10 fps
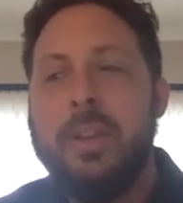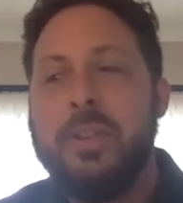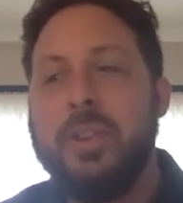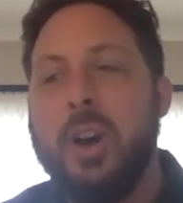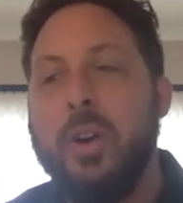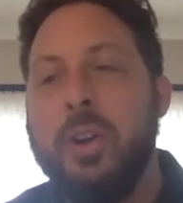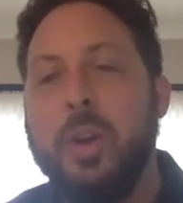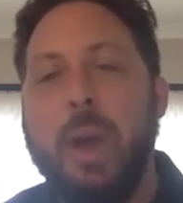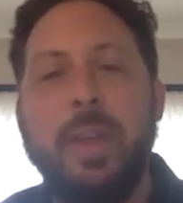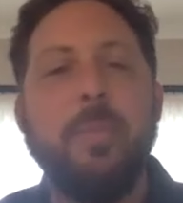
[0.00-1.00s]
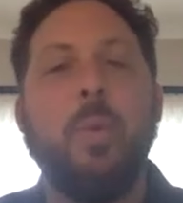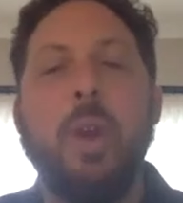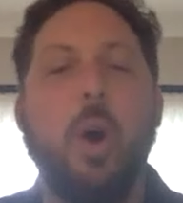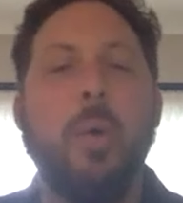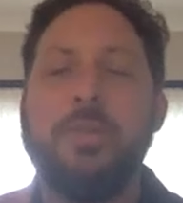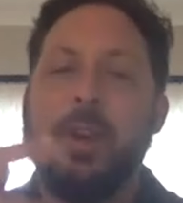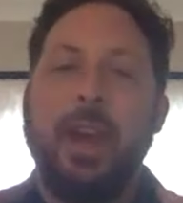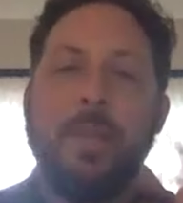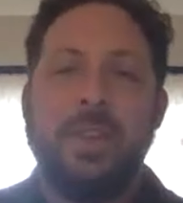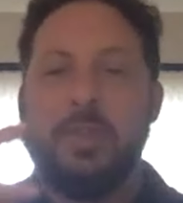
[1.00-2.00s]
So, you know, I think we always
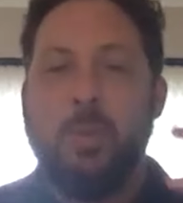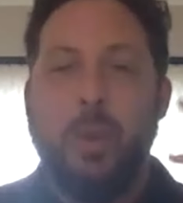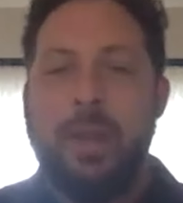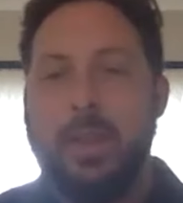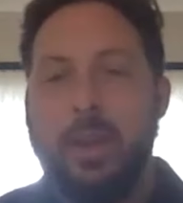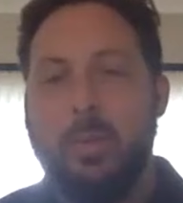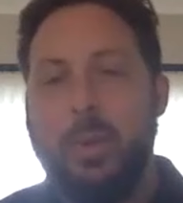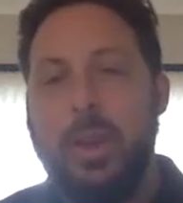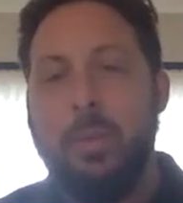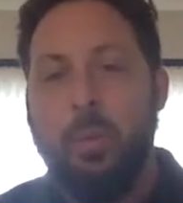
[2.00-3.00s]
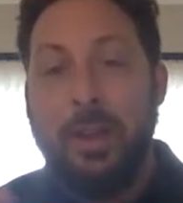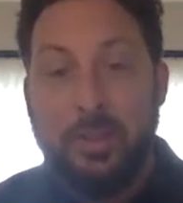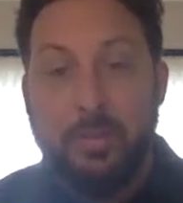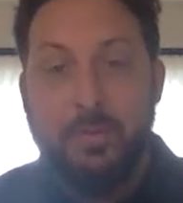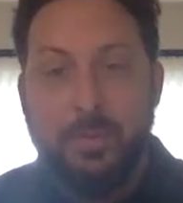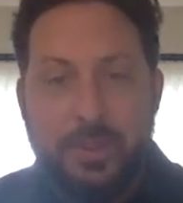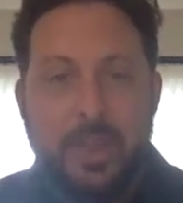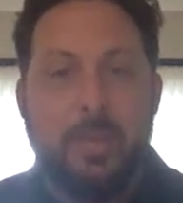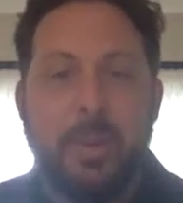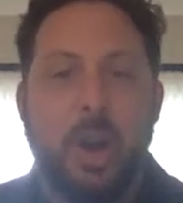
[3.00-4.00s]
forget this, I think, when we as
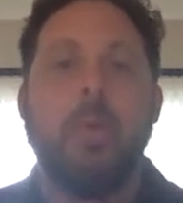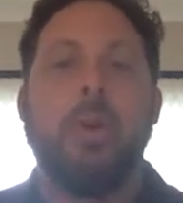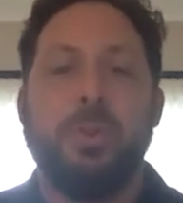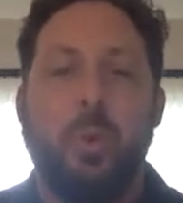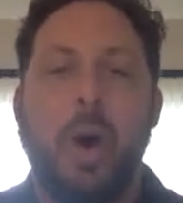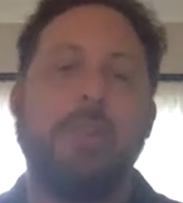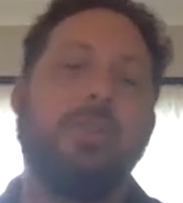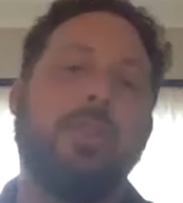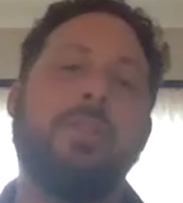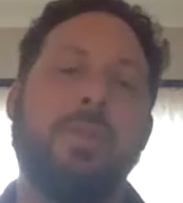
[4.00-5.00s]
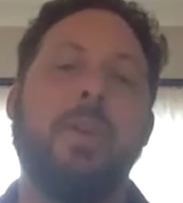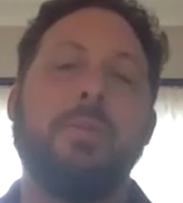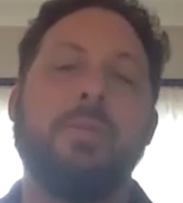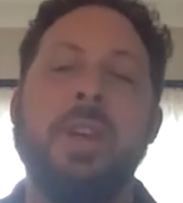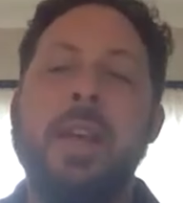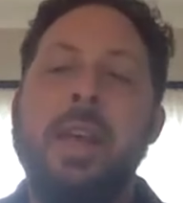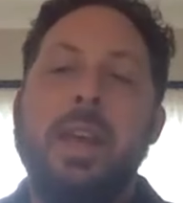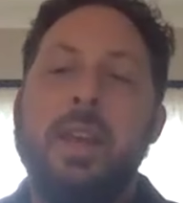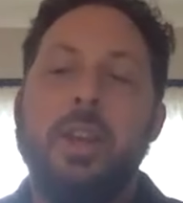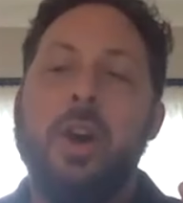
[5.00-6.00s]
cinema goers watch these films,
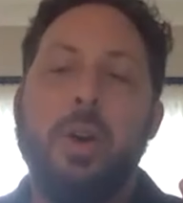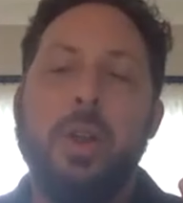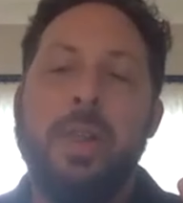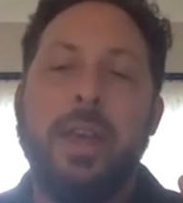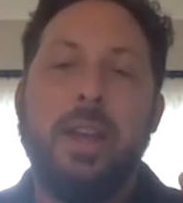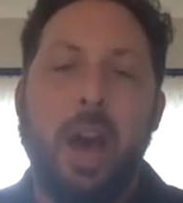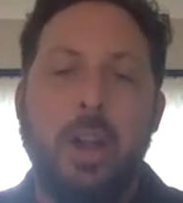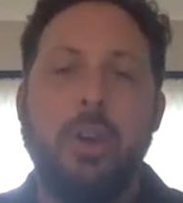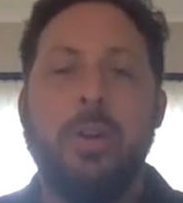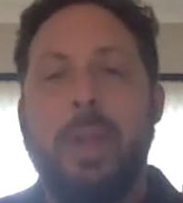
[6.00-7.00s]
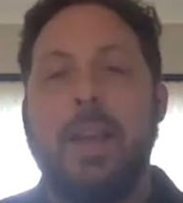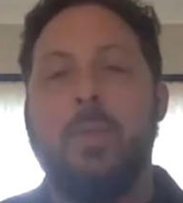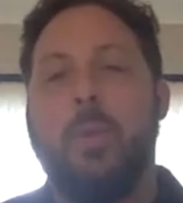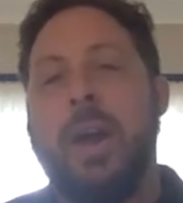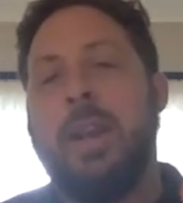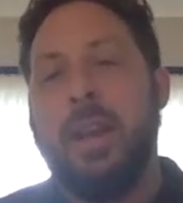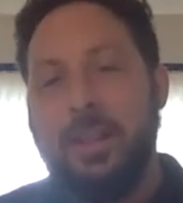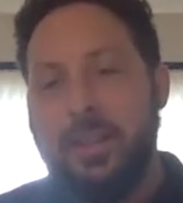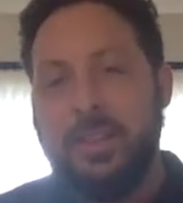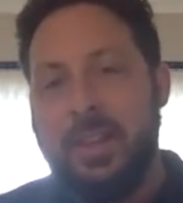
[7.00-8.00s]
you know, that color and black and white
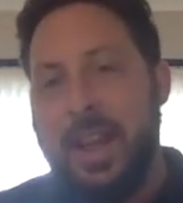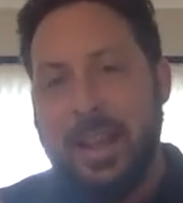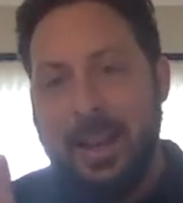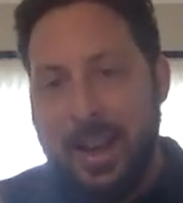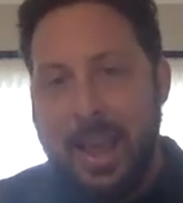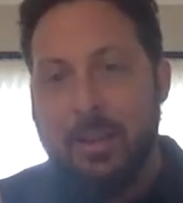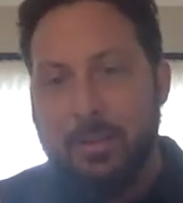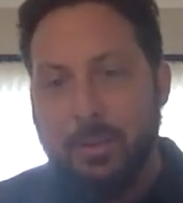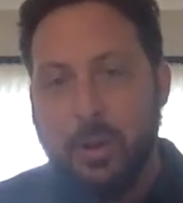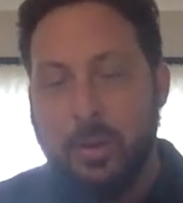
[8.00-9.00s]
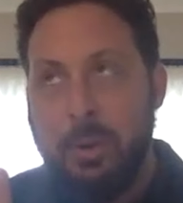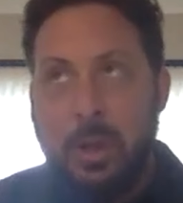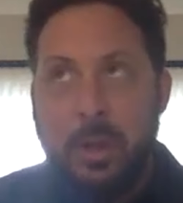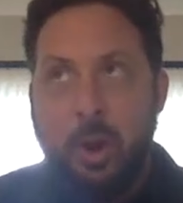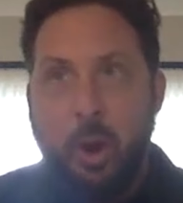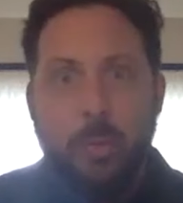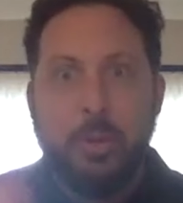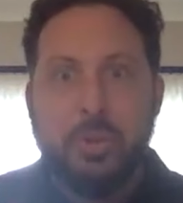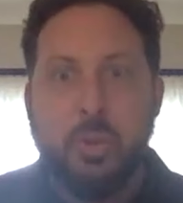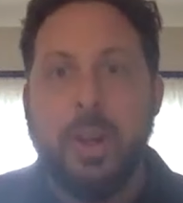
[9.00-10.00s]
existed neck and neck for
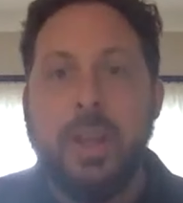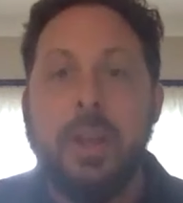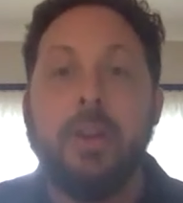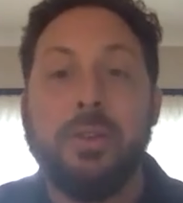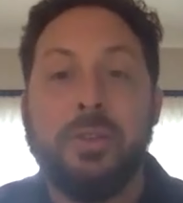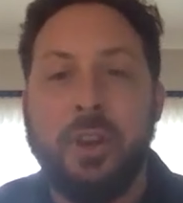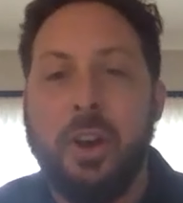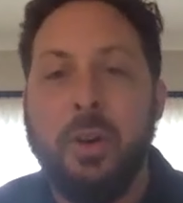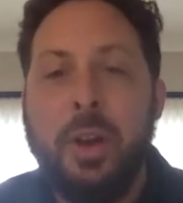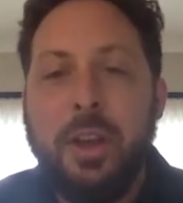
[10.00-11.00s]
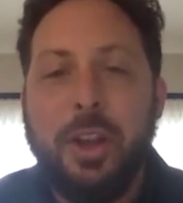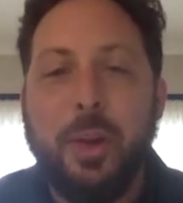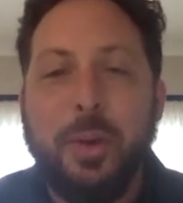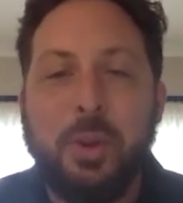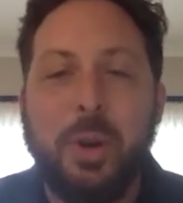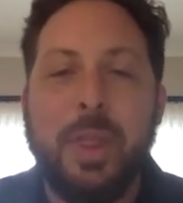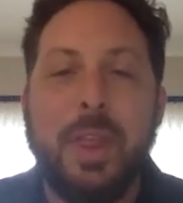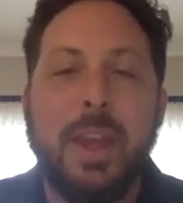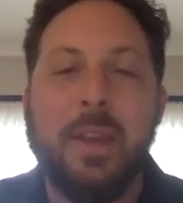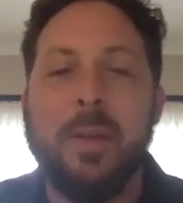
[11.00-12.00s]
almost 20 years. So, you know, we sort of
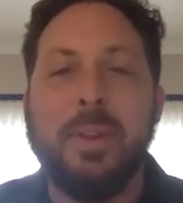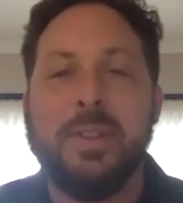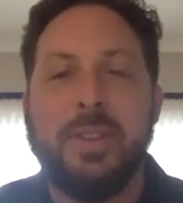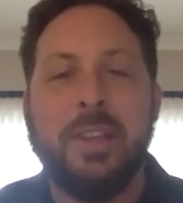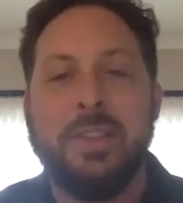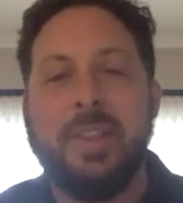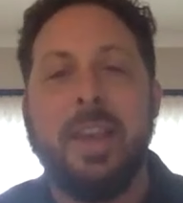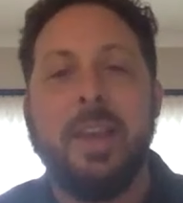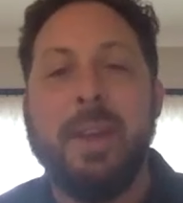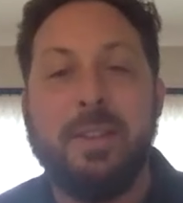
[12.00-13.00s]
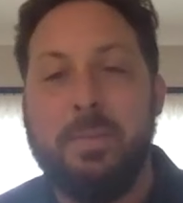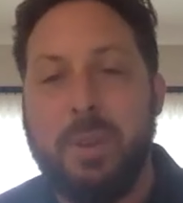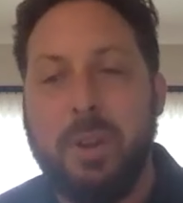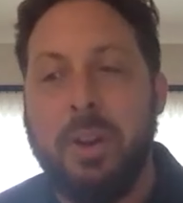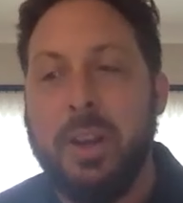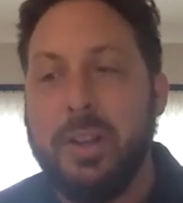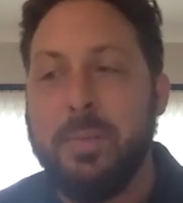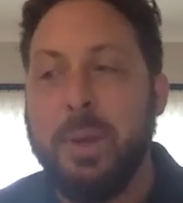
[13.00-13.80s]
think of them as, as segmented periods.